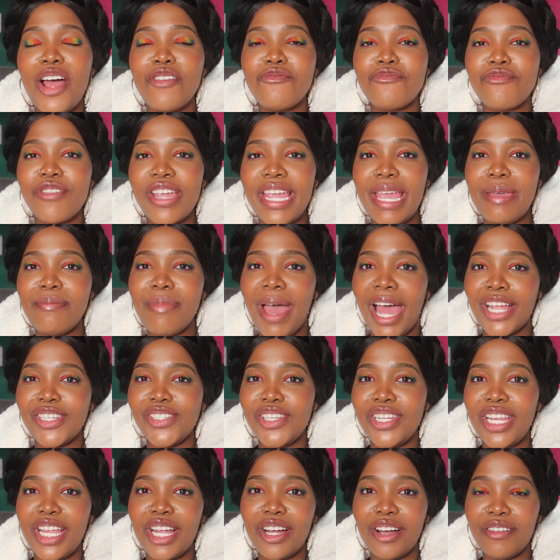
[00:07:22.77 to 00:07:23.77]
a
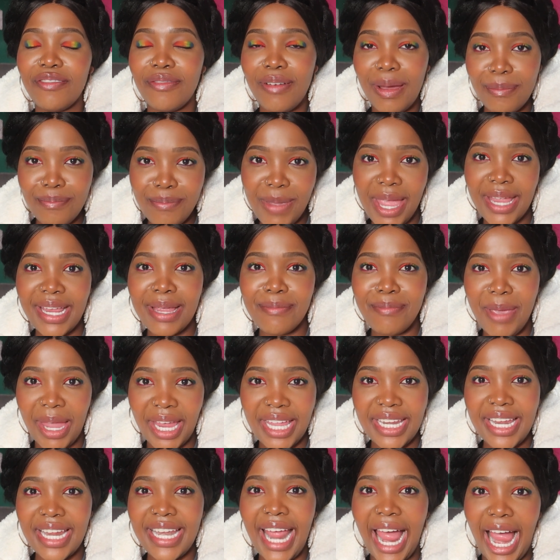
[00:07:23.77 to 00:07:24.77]
reimagining of
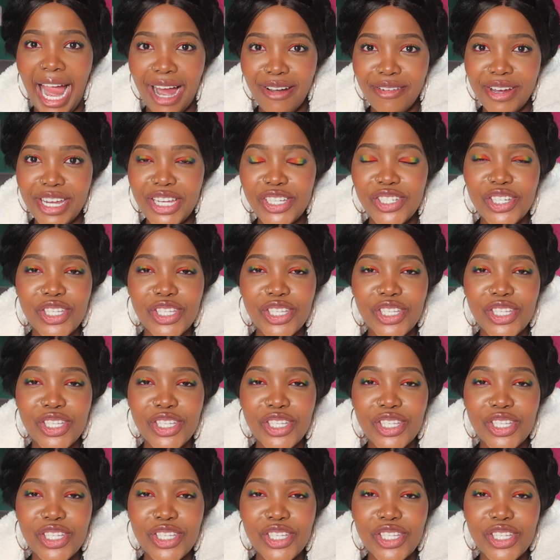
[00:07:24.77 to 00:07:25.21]
Meghan and Harry,